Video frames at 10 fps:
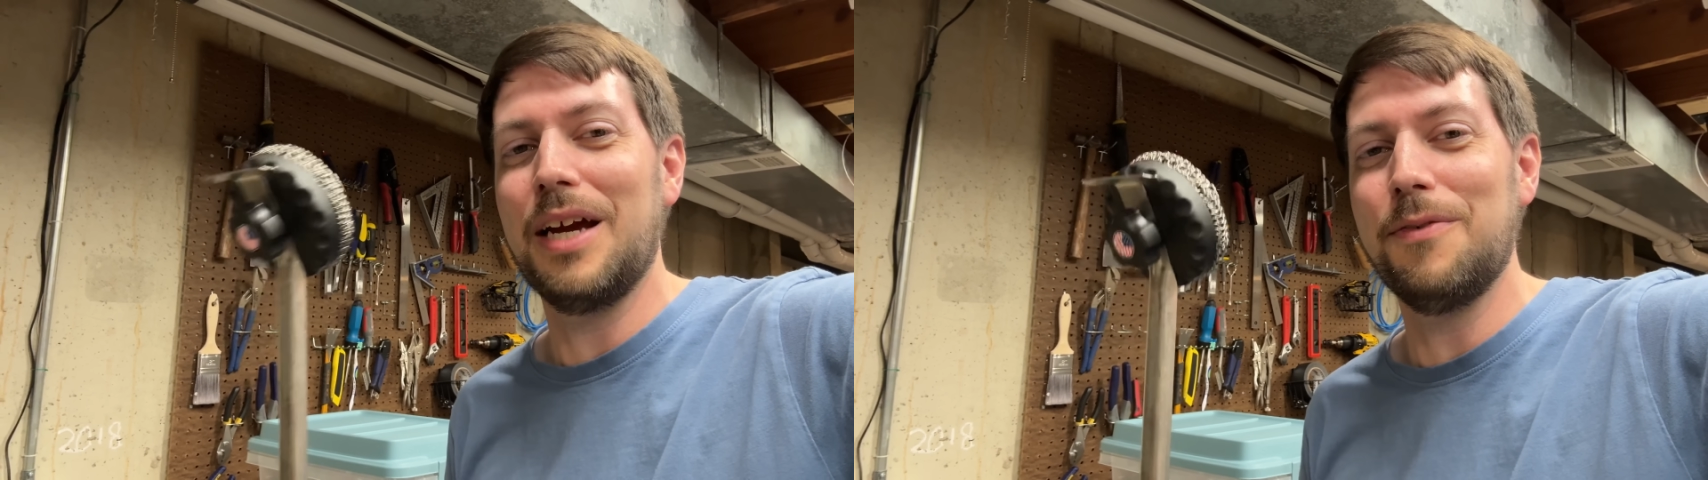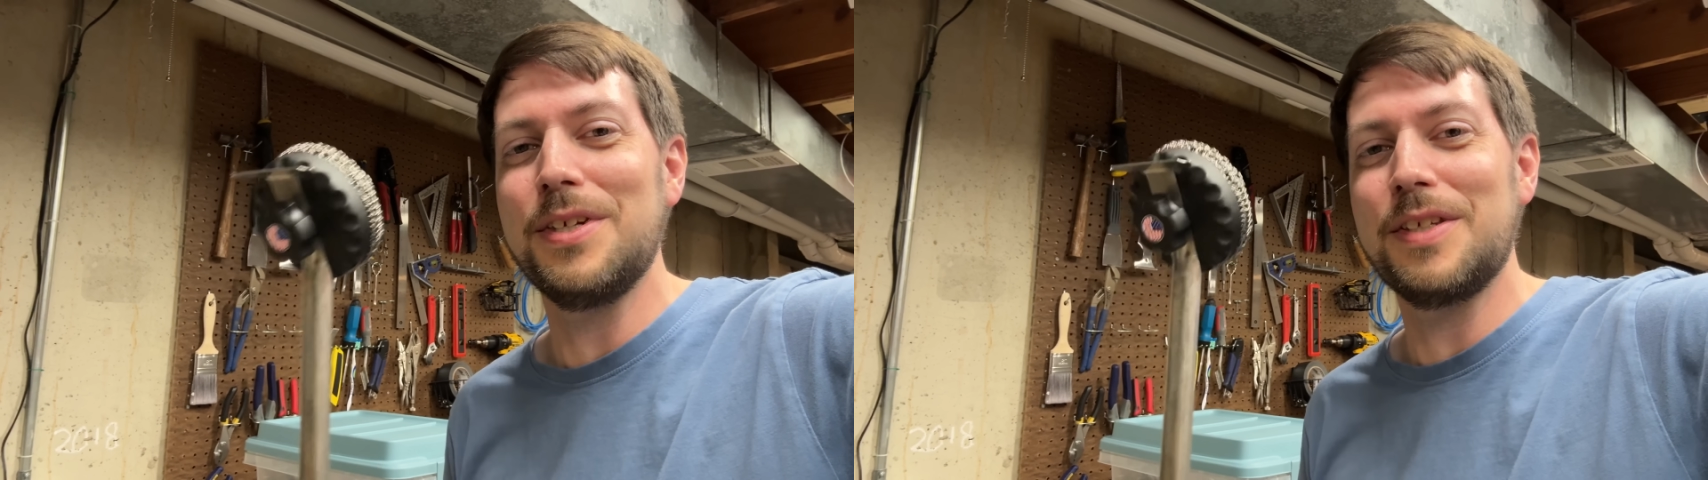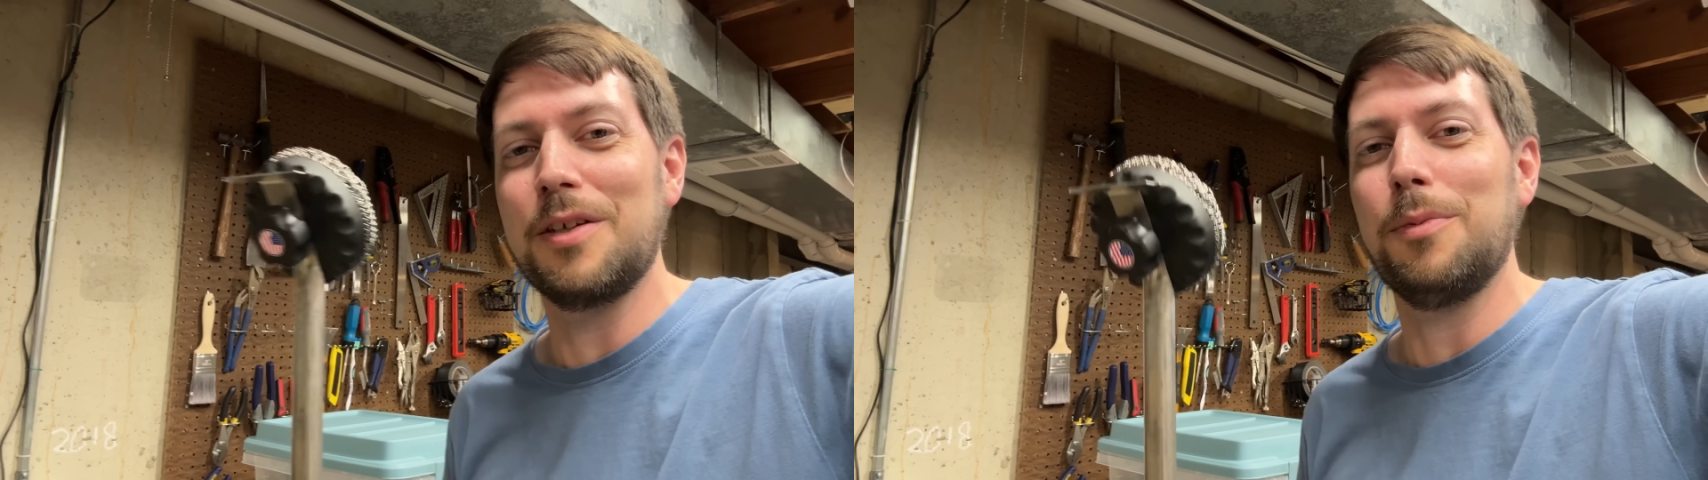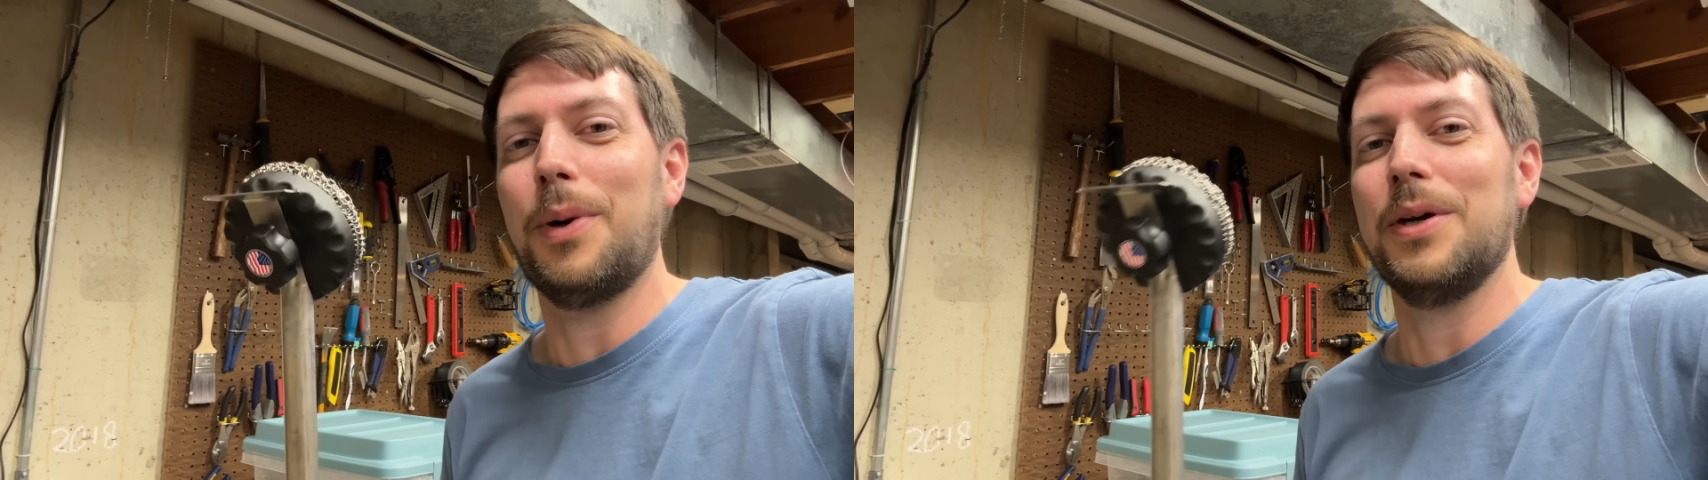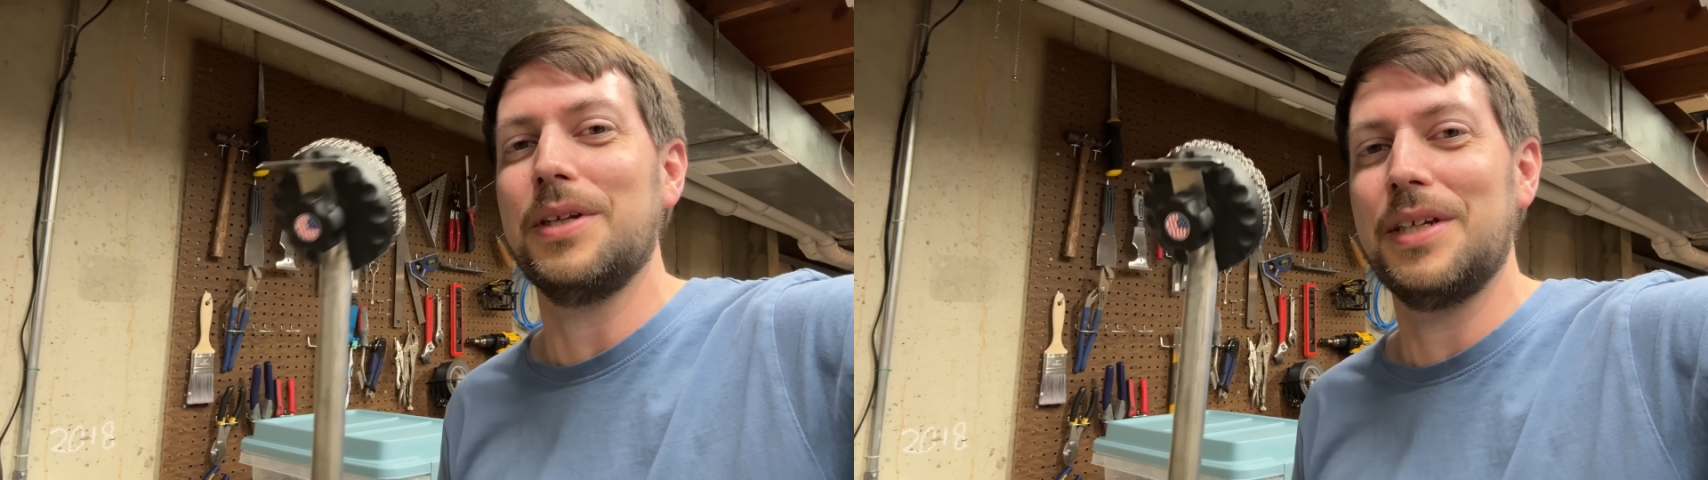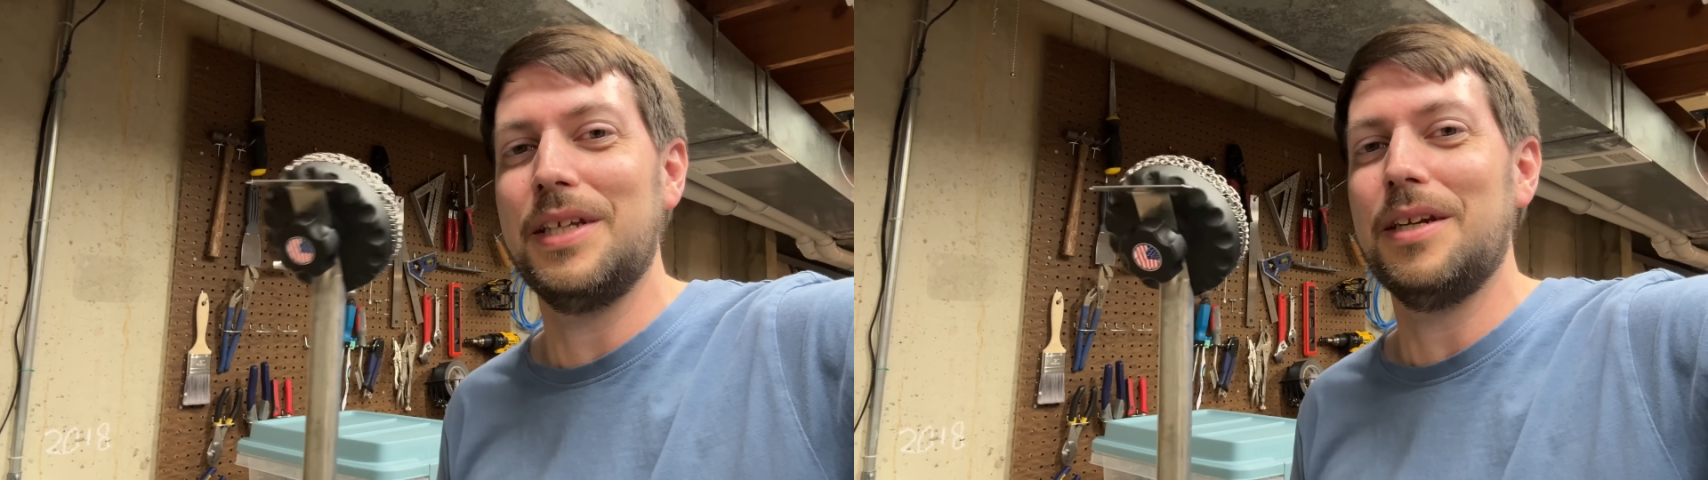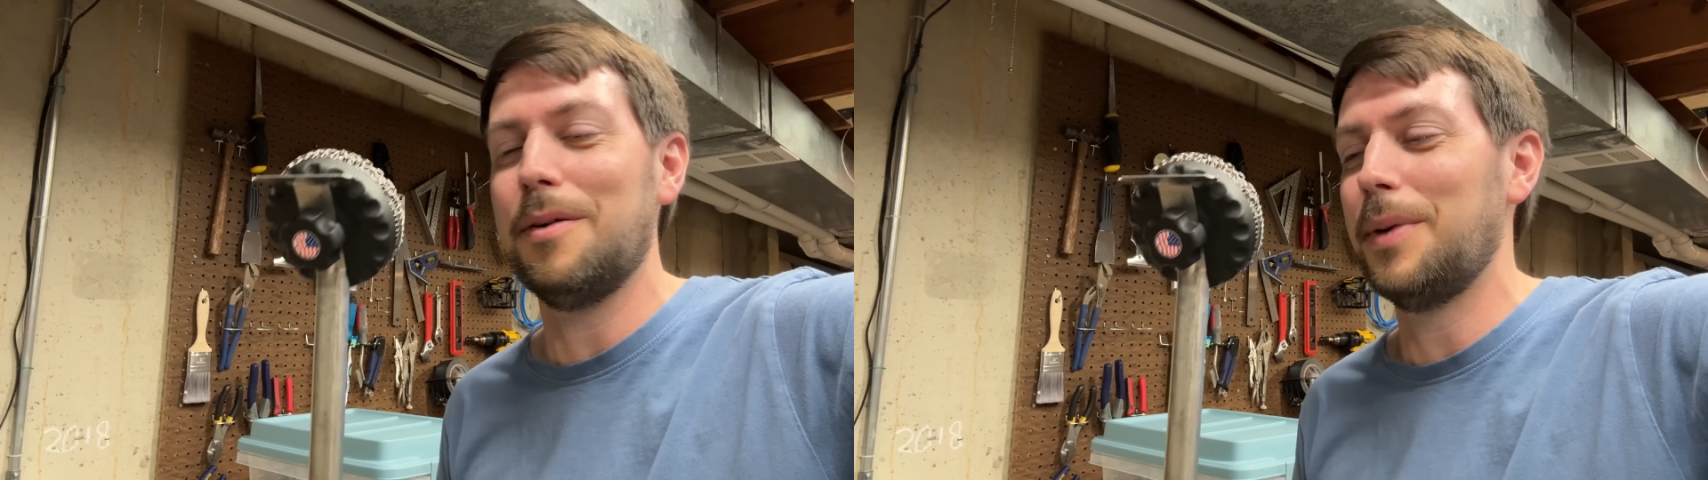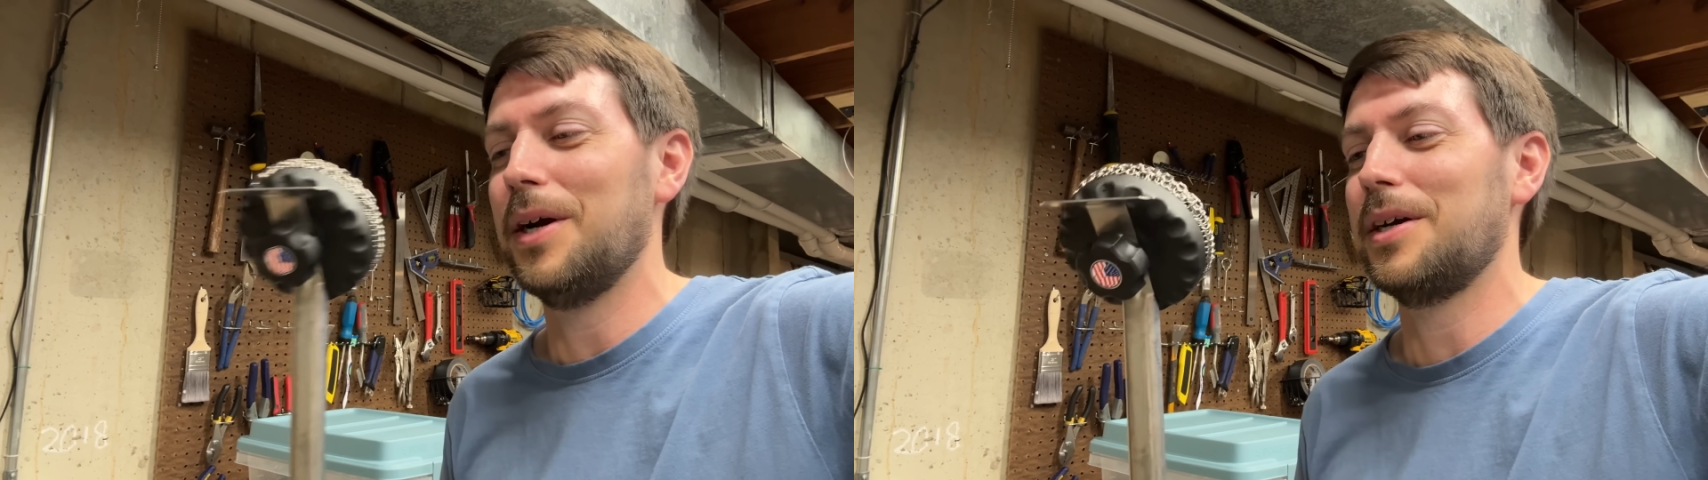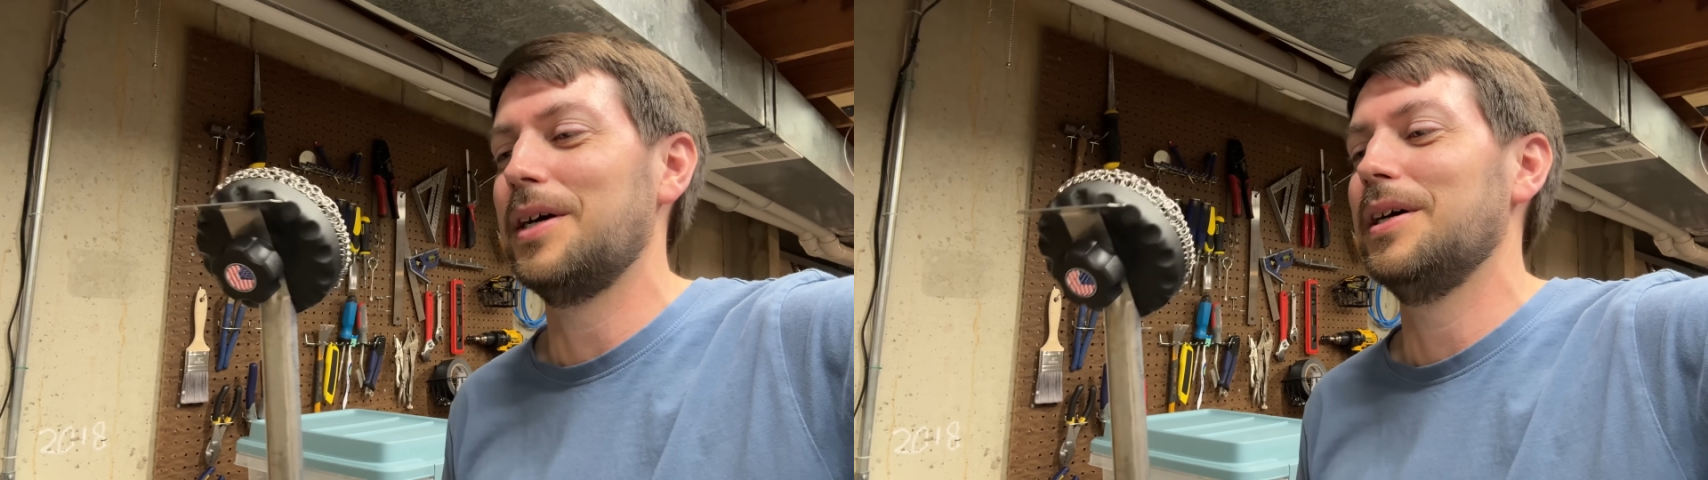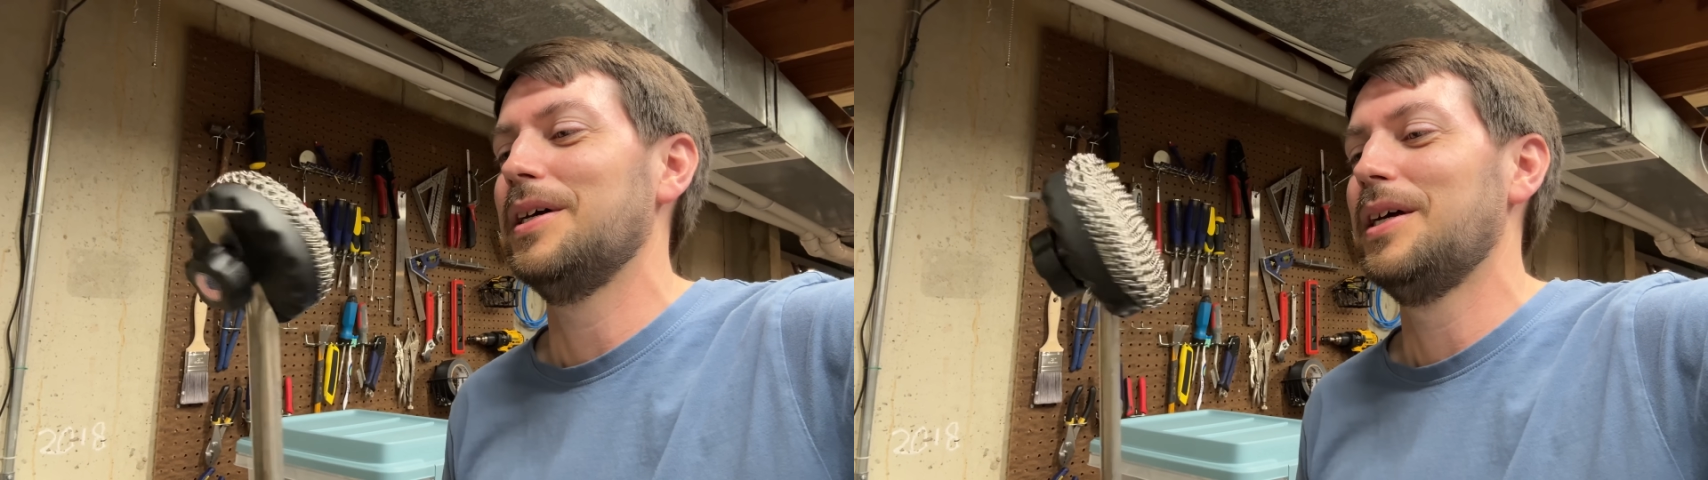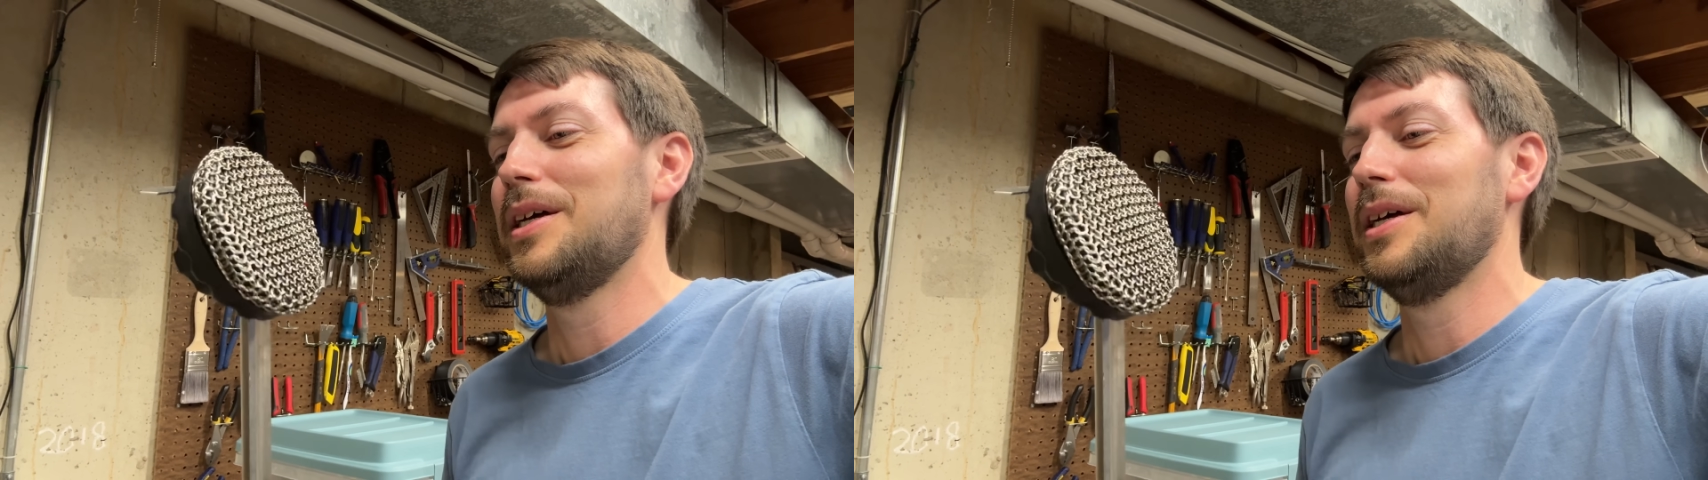every single part in America,